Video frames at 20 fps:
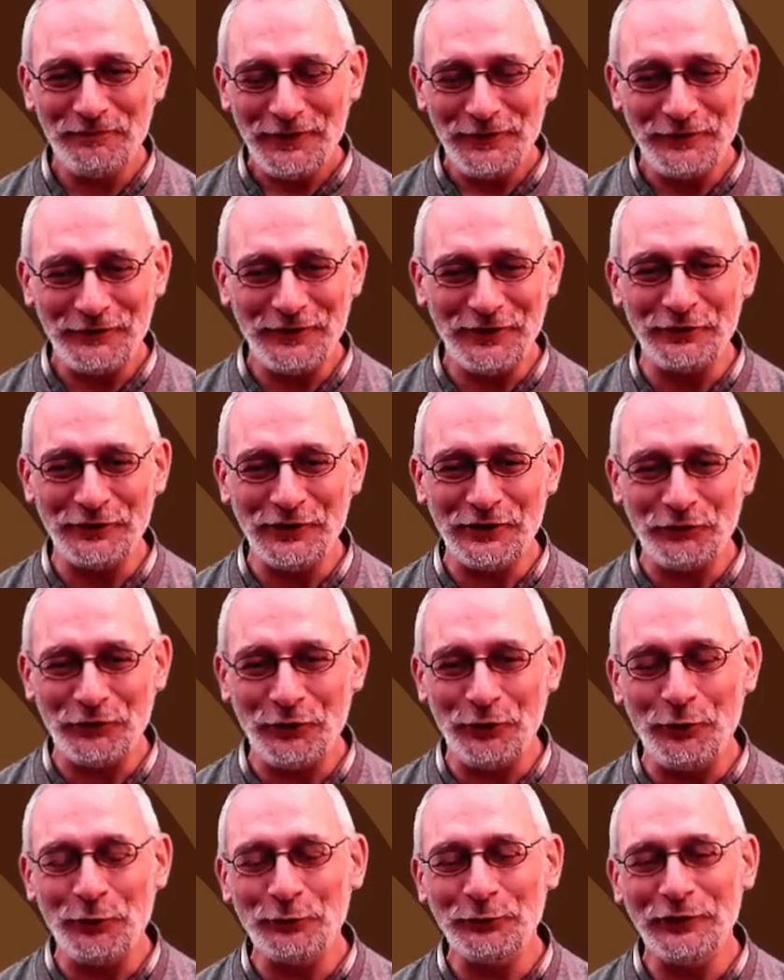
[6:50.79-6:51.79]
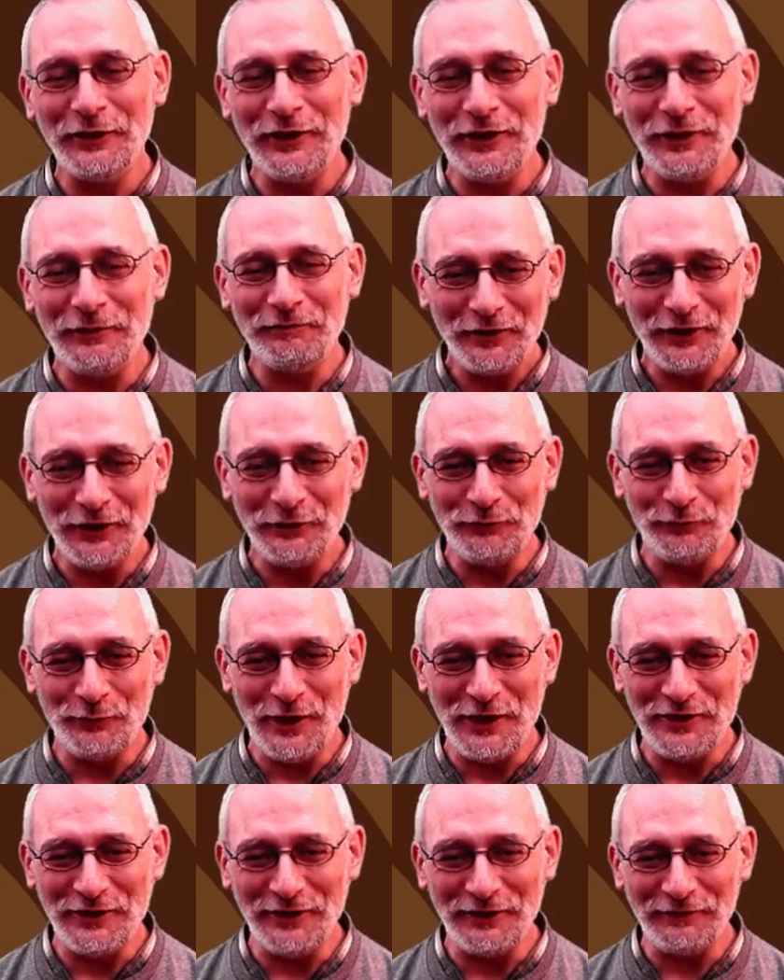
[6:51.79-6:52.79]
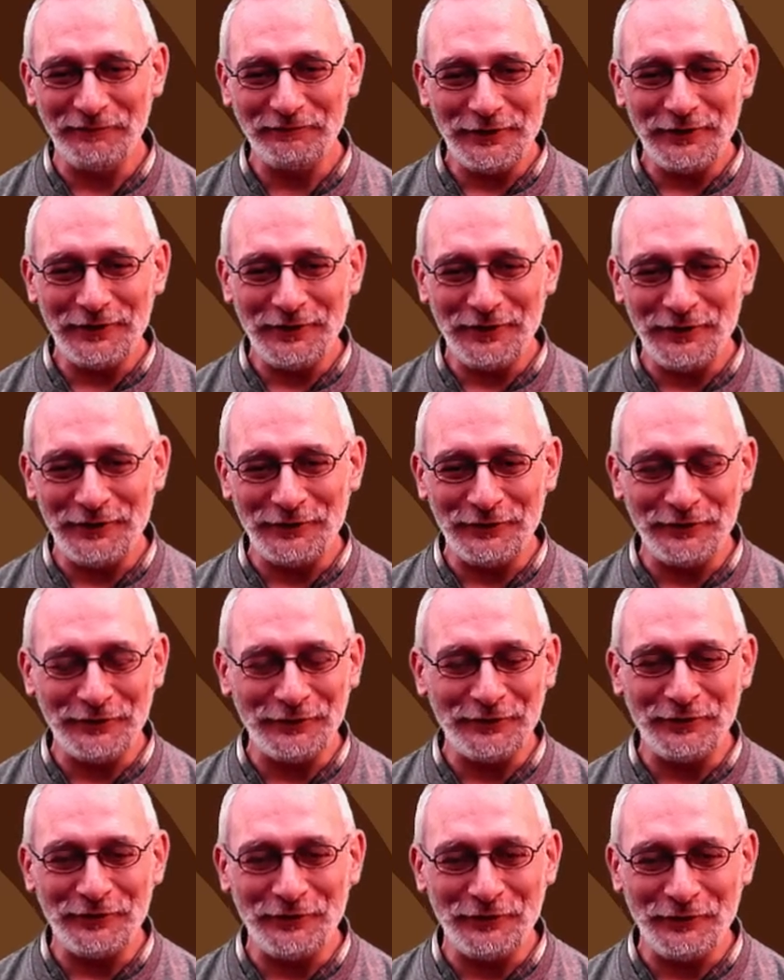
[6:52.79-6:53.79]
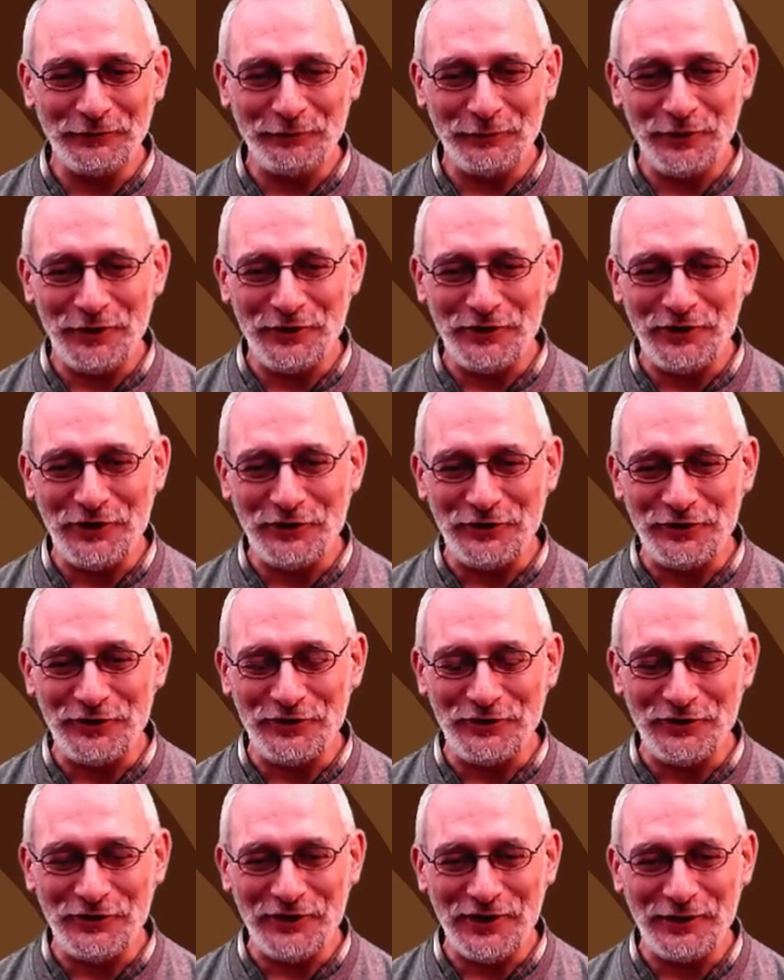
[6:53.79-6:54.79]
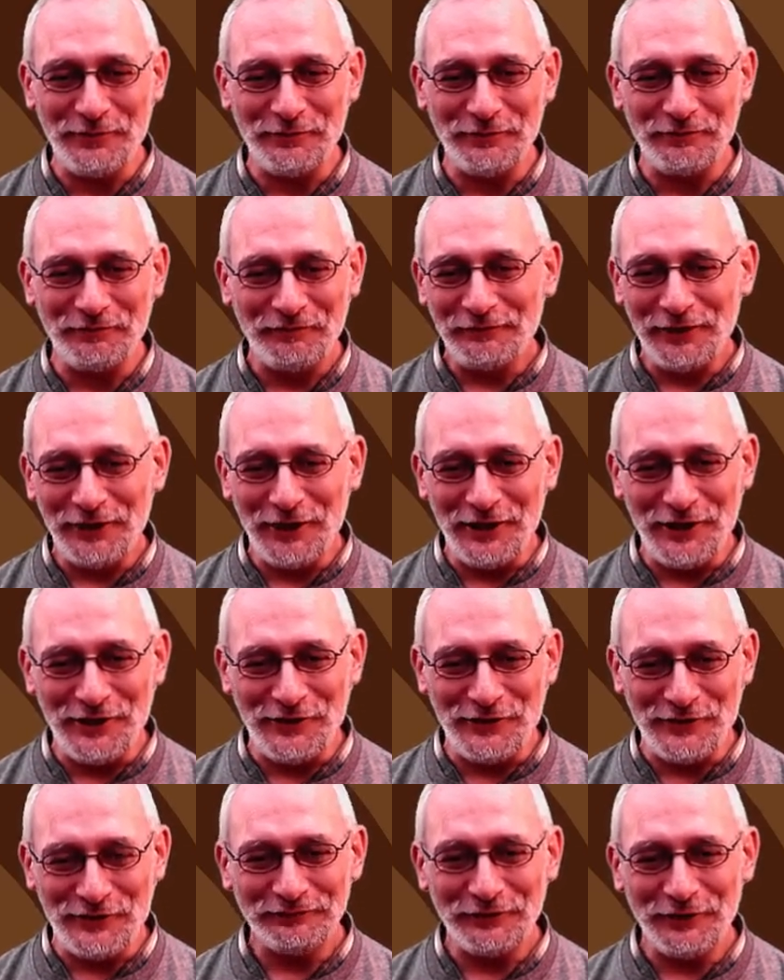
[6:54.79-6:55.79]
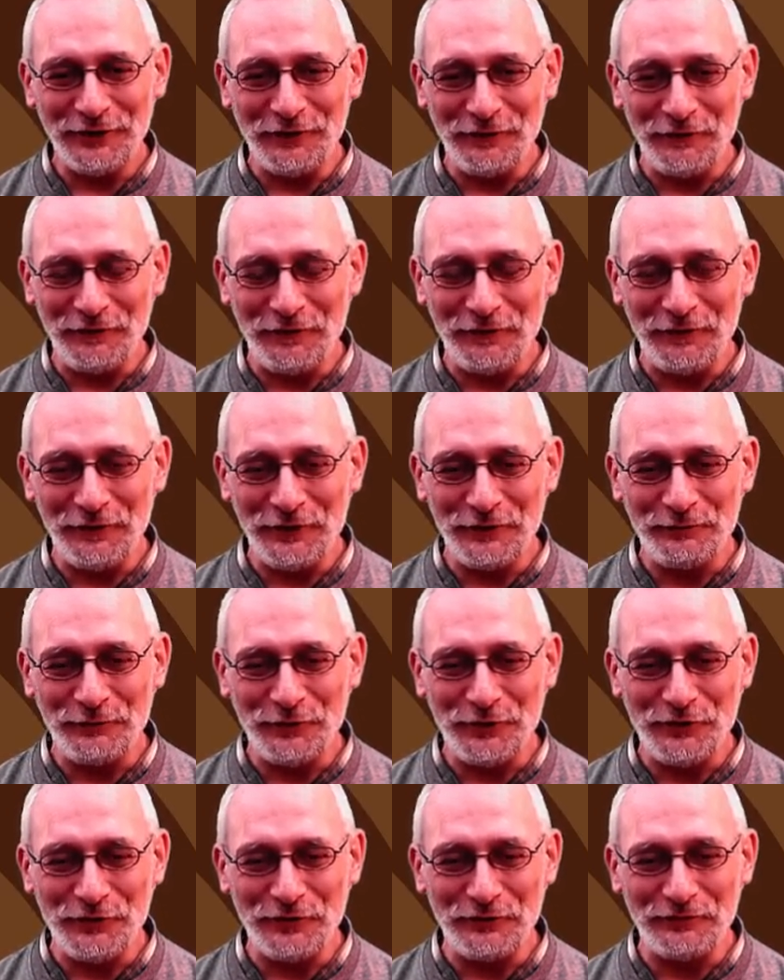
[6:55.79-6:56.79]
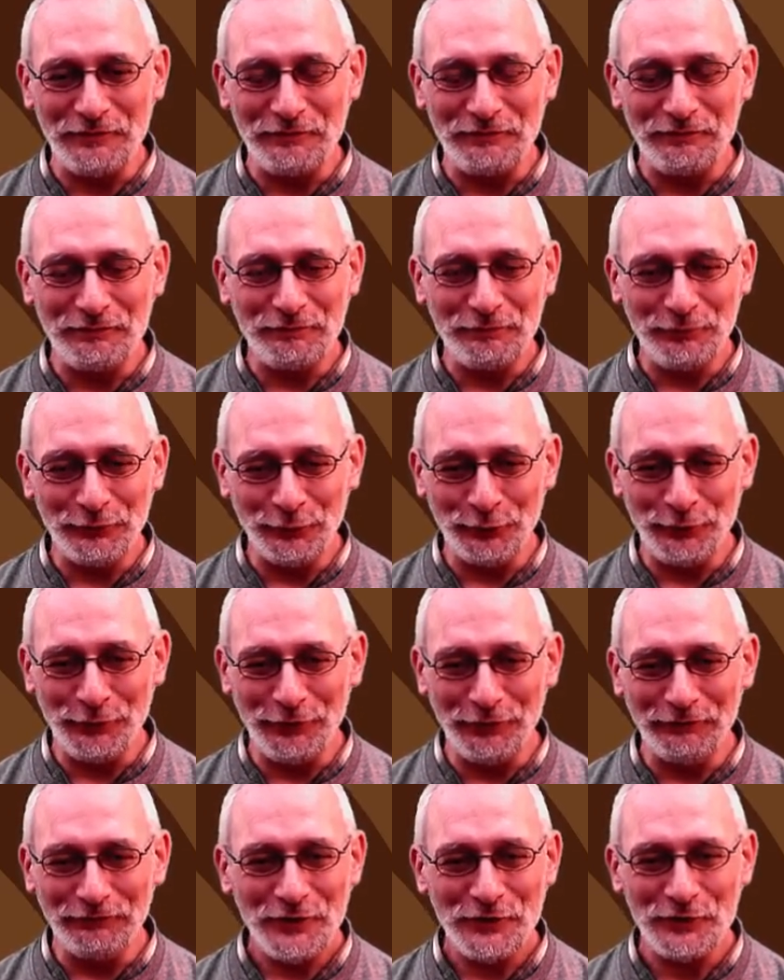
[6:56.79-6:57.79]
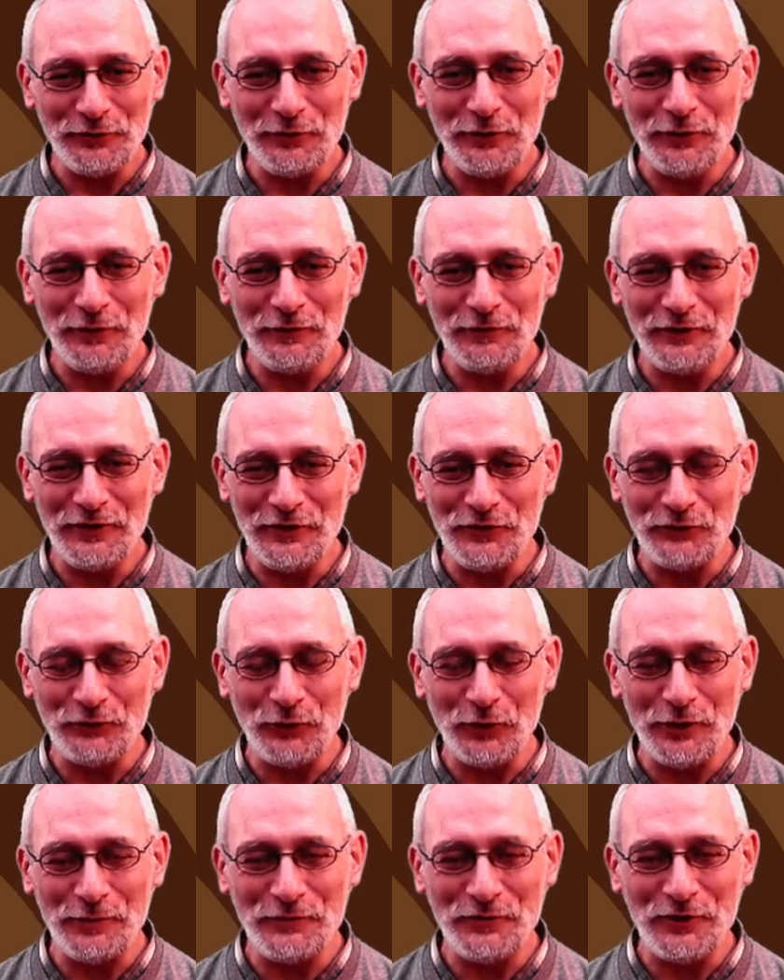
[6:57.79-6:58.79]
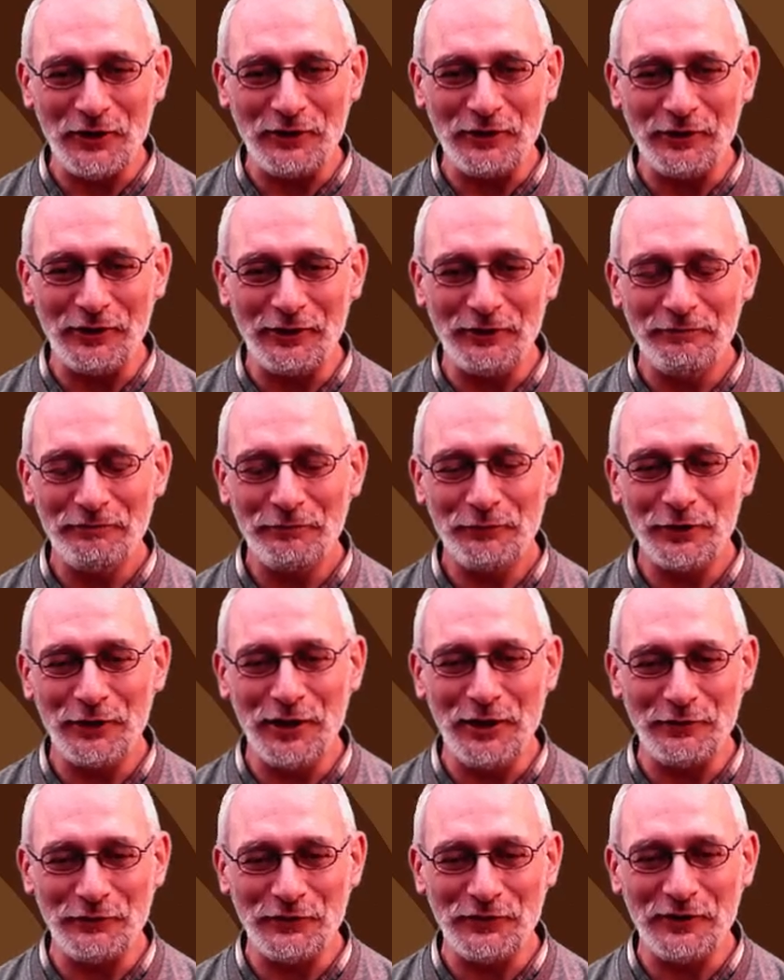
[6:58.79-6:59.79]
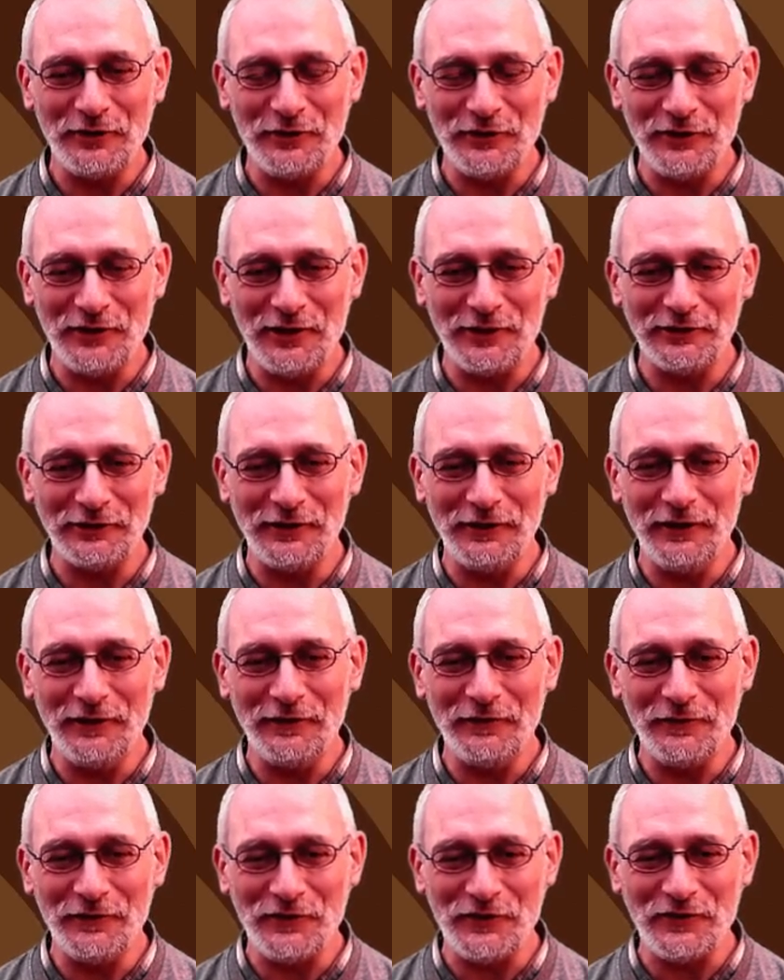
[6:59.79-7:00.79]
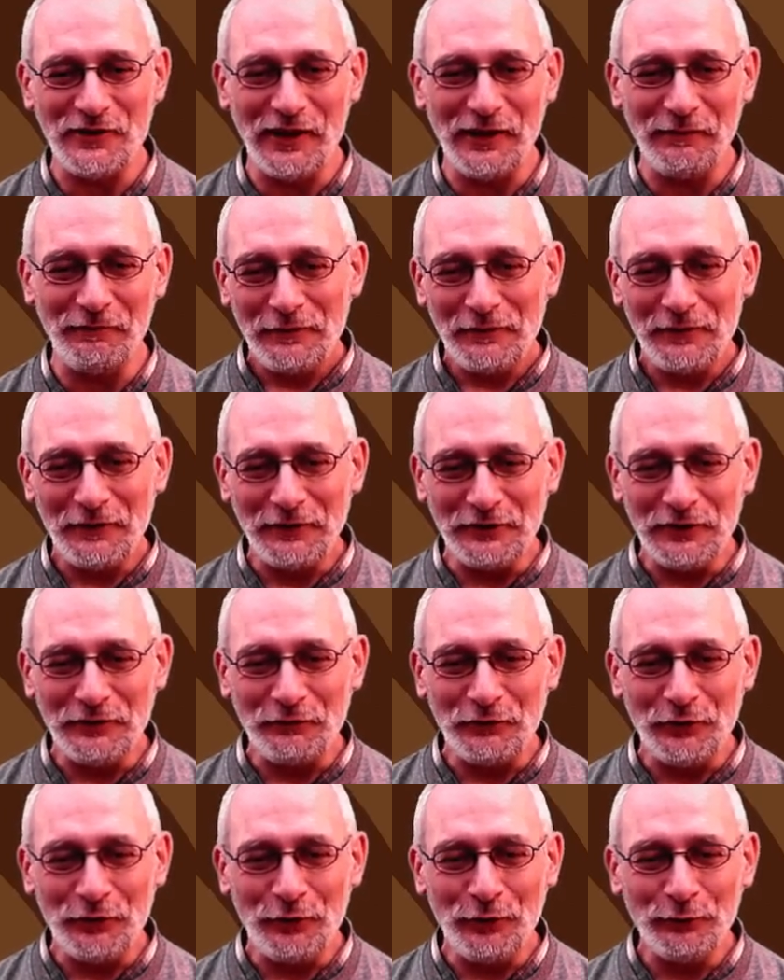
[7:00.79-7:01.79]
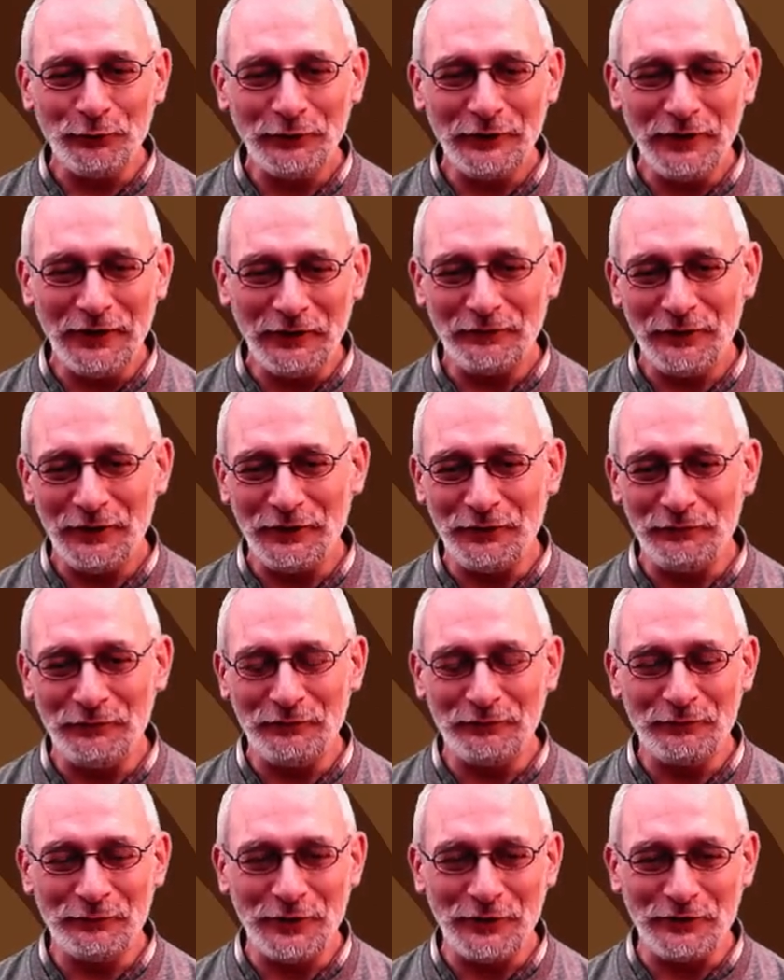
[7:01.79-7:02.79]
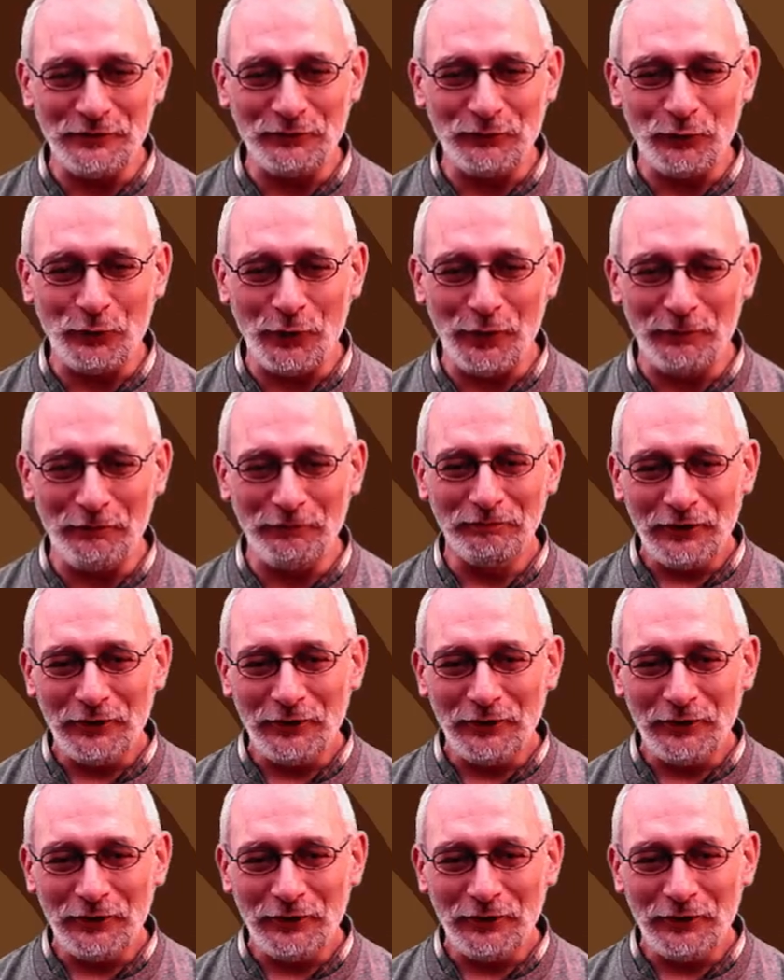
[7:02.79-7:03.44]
They differ only in writing, and the pronunciation is the same as in the third person plural. So all these forms are pronounced exactly the same. They differ only in written form.